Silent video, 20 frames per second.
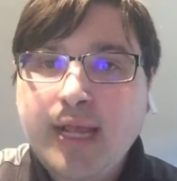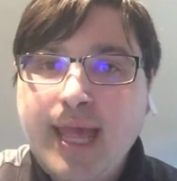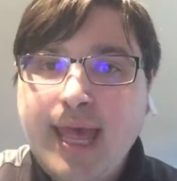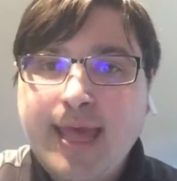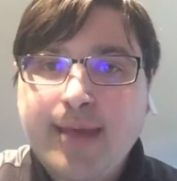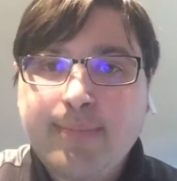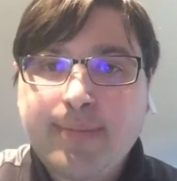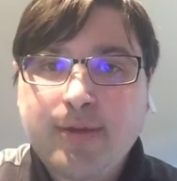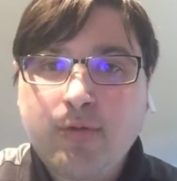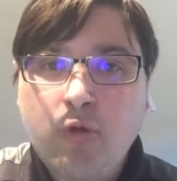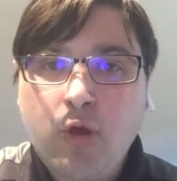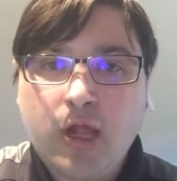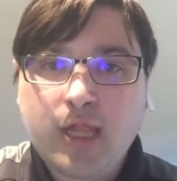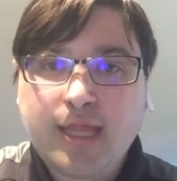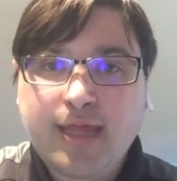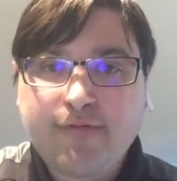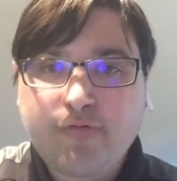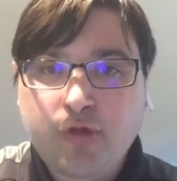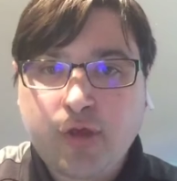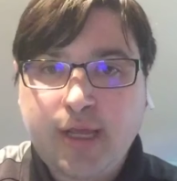I hope you all
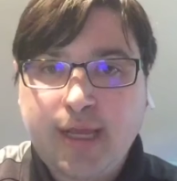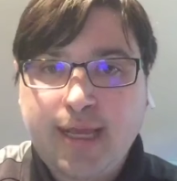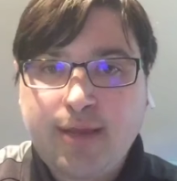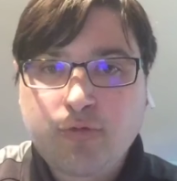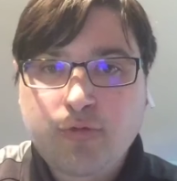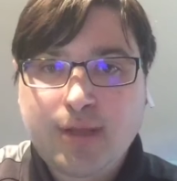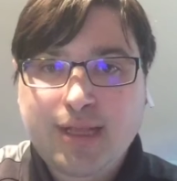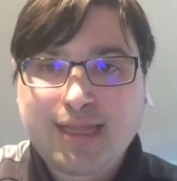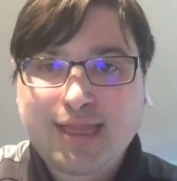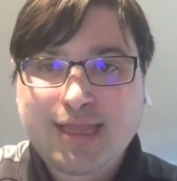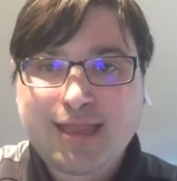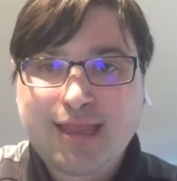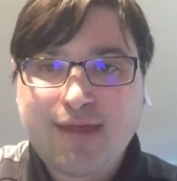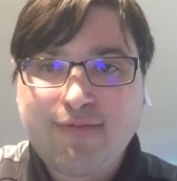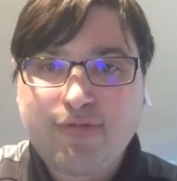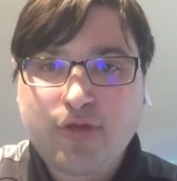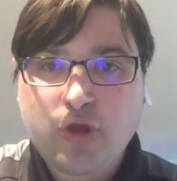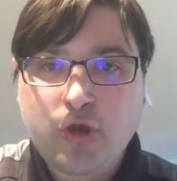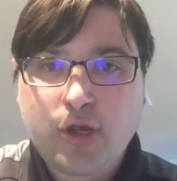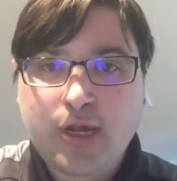have a great rest of
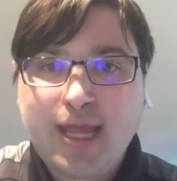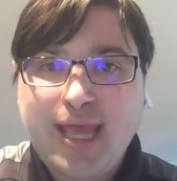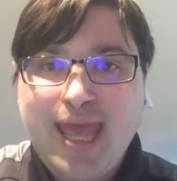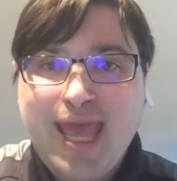your